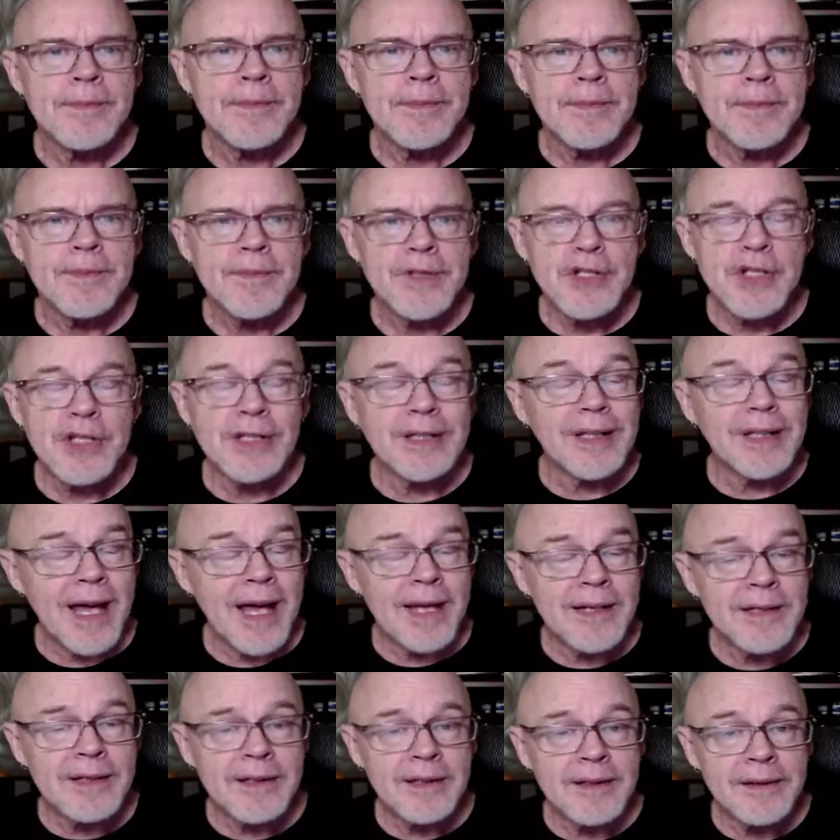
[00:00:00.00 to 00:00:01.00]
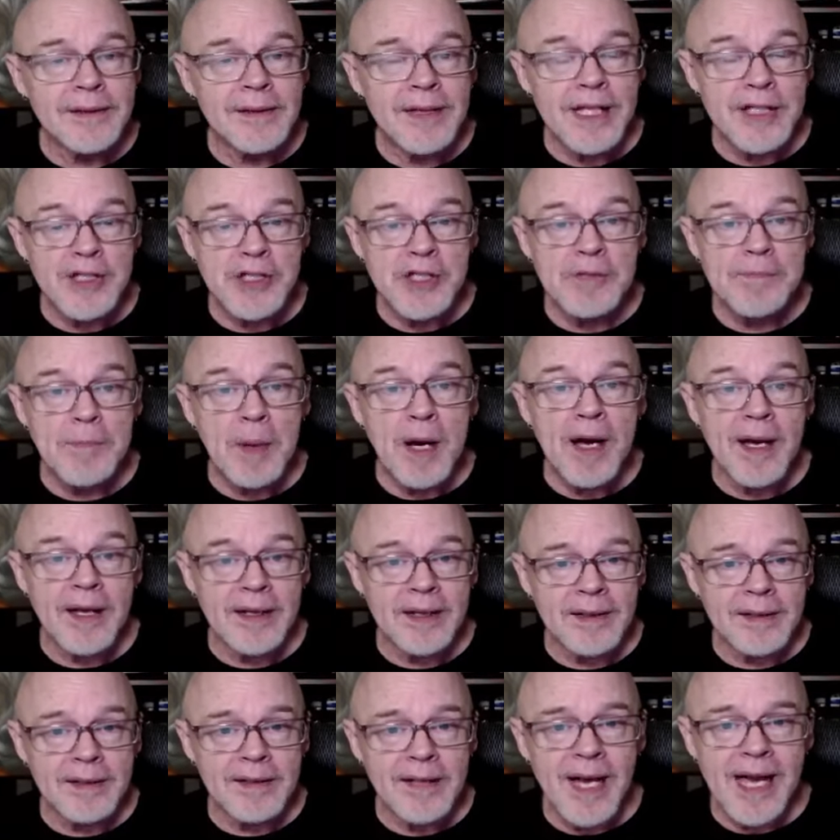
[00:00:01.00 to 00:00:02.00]
She landed and
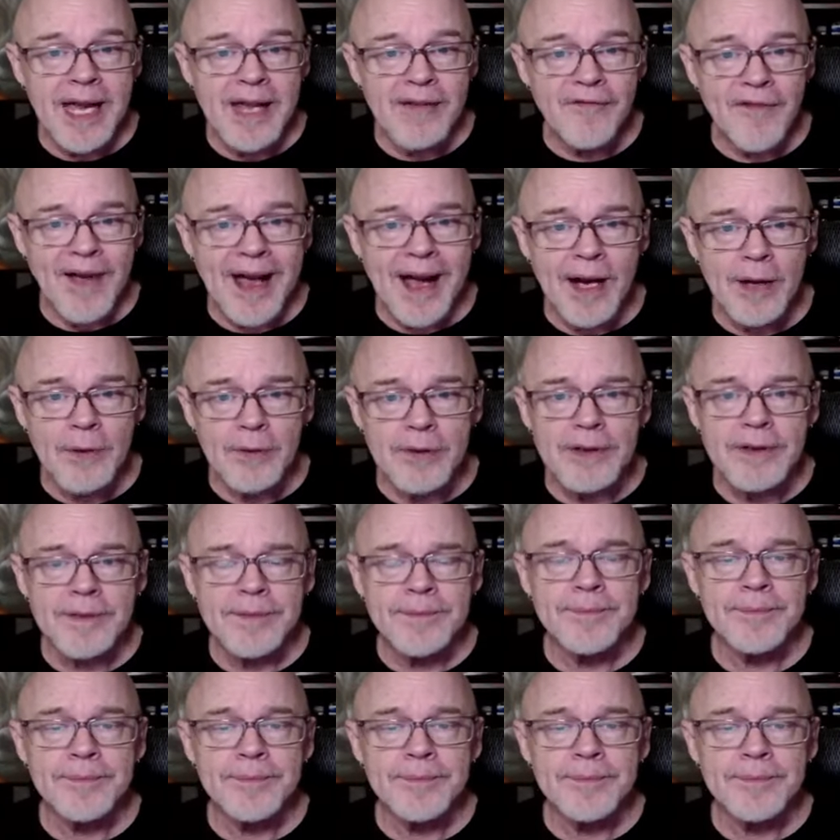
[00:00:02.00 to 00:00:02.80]
spun, knife out.